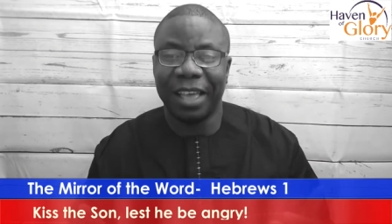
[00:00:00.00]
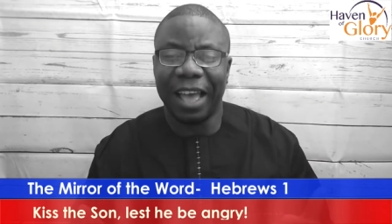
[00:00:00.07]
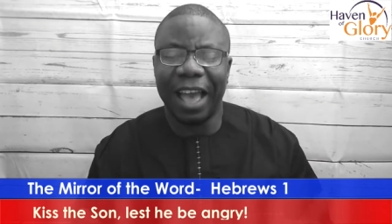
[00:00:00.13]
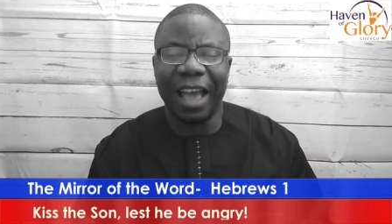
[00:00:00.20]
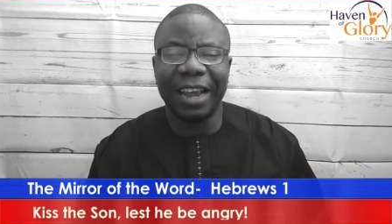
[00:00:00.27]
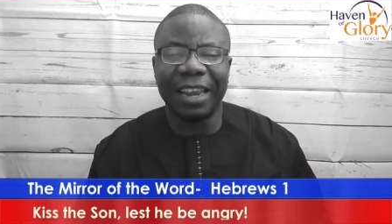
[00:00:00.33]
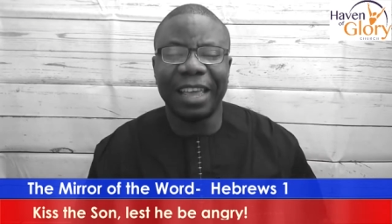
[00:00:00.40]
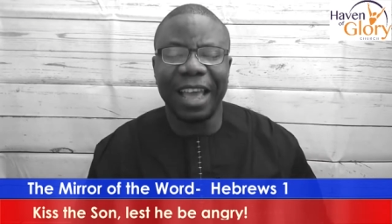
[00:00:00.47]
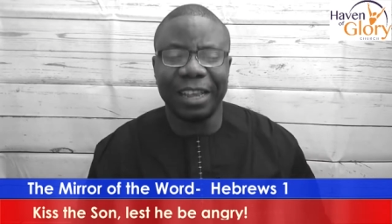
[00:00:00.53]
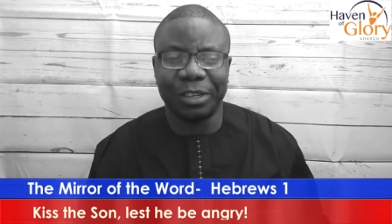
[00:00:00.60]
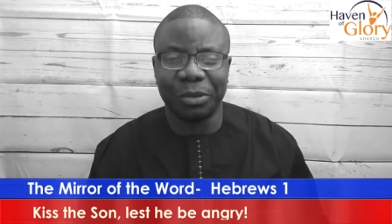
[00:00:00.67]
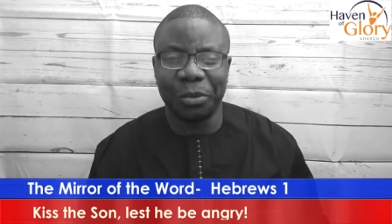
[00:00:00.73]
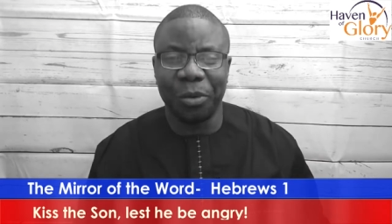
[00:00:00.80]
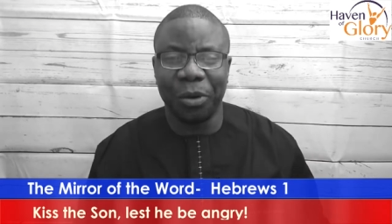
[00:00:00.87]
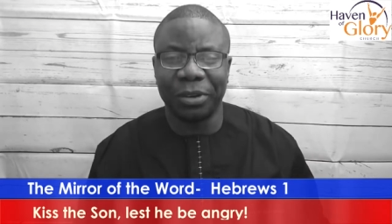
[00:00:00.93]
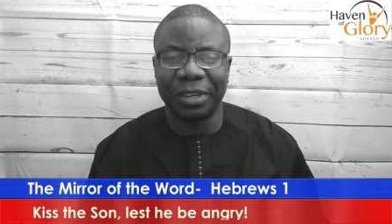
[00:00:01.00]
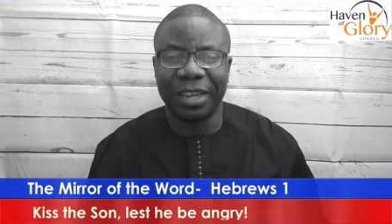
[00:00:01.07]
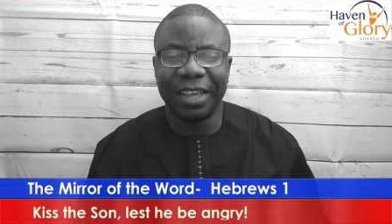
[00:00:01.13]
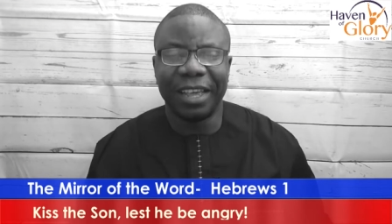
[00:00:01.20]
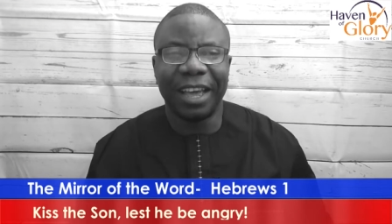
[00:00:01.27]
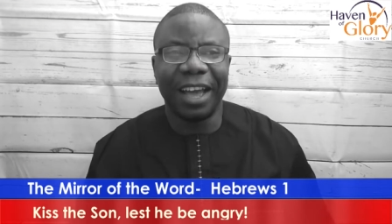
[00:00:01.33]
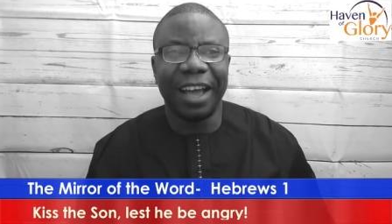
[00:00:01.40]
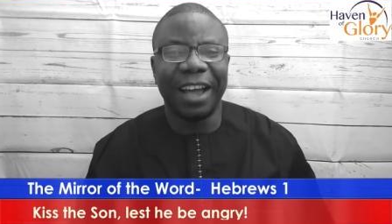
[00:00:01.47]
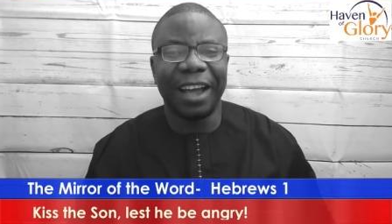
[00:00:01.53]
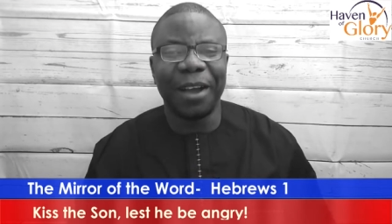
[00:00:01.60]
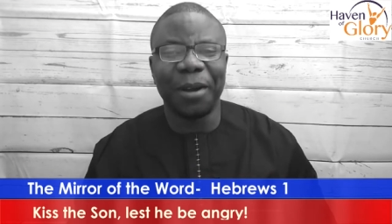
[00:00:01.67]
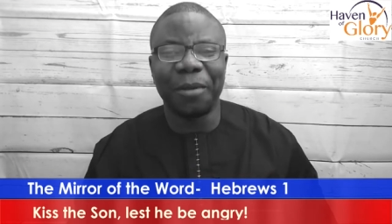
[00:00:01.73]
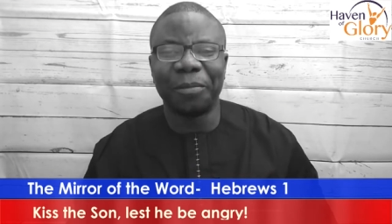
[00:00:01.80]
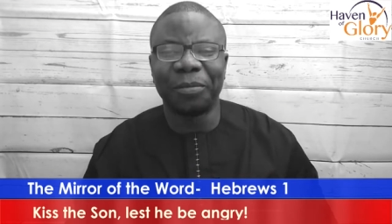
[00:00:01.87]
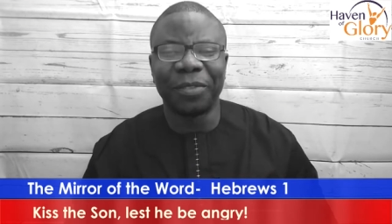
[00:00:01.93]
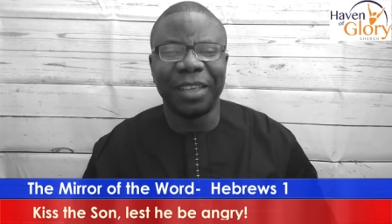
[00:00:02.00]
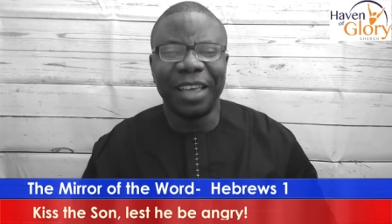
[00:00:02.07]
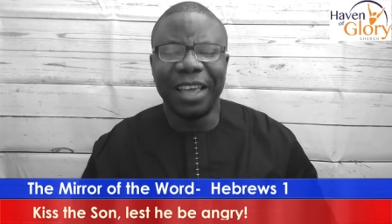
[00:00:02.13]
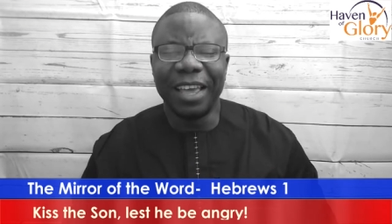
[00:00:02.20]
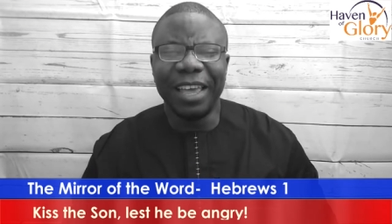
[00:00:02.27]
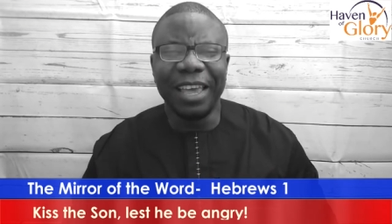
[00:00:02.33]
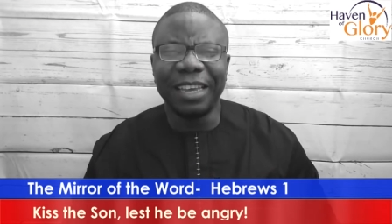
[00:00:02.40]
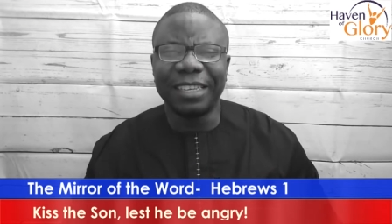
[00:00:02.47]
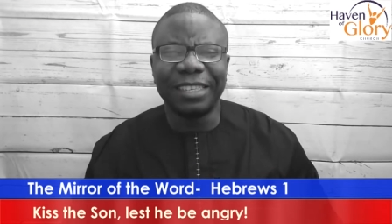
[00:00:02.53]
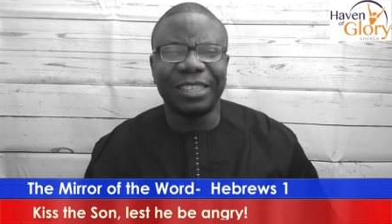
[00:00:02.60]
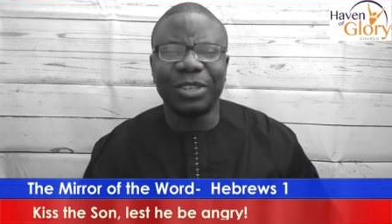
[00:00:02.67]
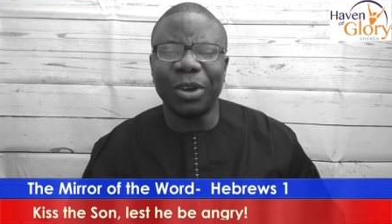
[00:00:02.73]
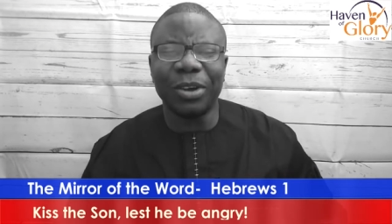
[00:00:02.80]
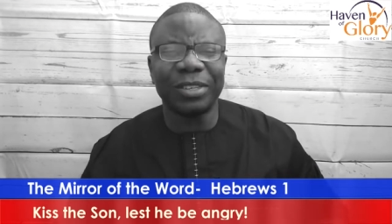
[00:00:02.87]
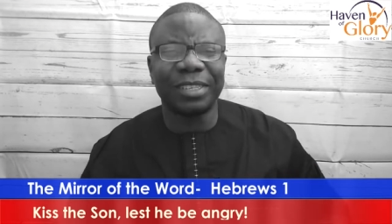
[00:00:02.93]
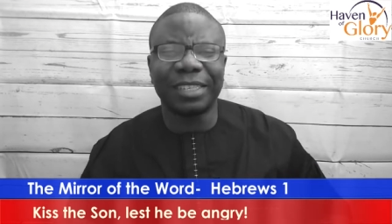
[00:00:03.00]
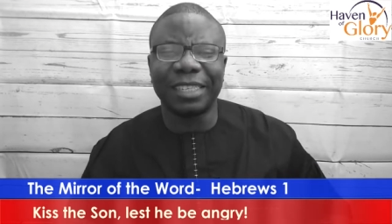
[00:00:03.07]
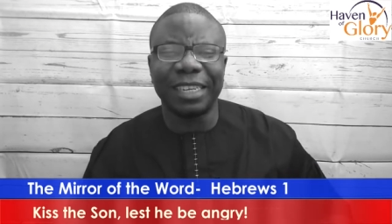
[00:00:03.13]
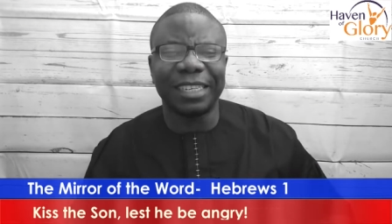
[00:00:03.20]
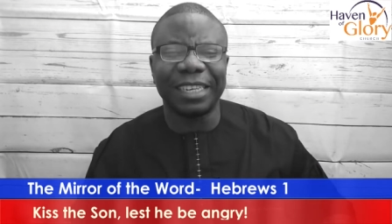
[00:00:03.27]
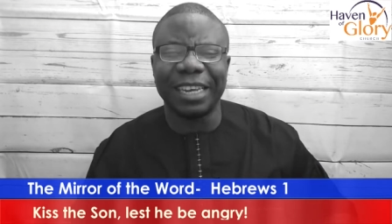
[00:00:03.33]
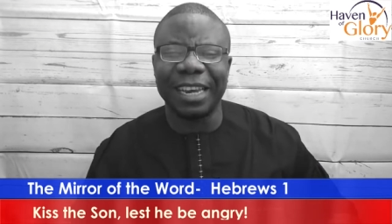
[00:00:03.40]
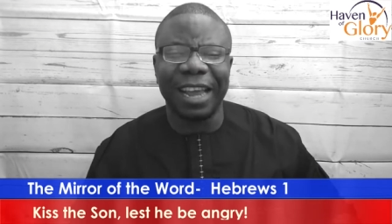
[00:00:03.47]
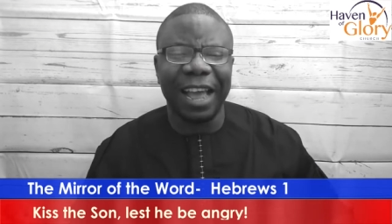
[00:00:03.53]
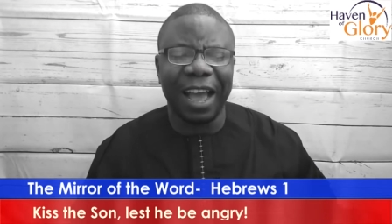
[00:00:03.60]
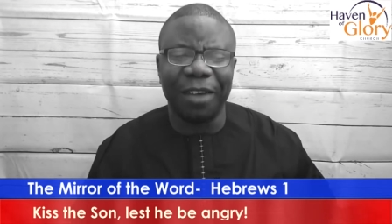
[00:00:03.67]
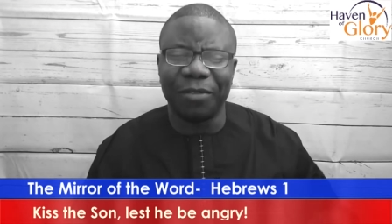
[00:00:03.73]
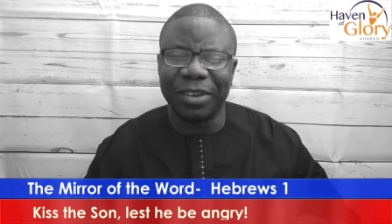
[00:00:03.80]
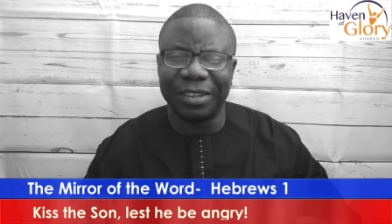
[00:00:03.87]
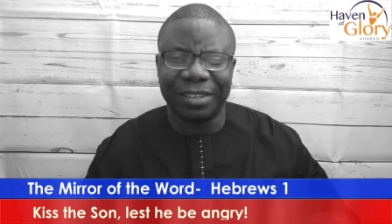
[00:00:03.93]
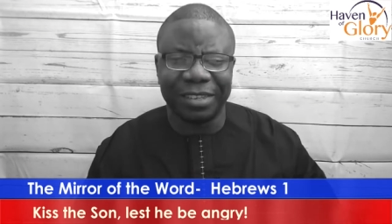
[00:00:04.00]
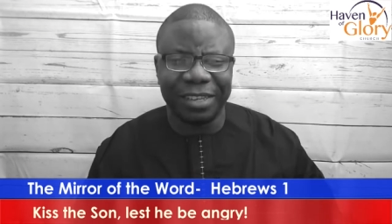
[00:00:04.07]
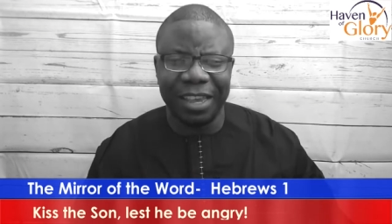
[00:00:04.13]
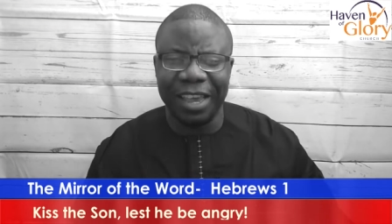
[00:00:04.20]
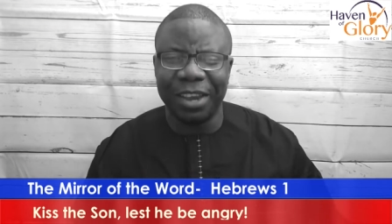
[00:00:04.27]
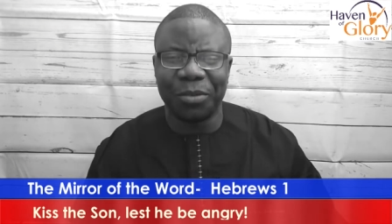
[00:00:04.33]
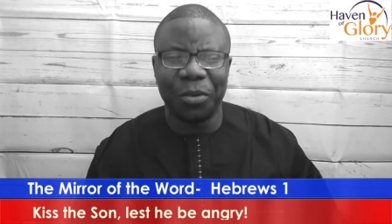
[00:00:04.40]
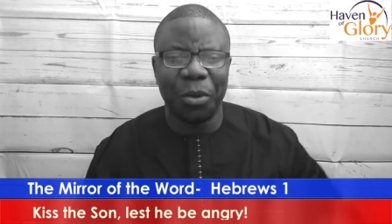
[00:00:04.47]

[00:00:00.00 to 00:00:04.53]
And guess what? Um, he just didn't have a seed.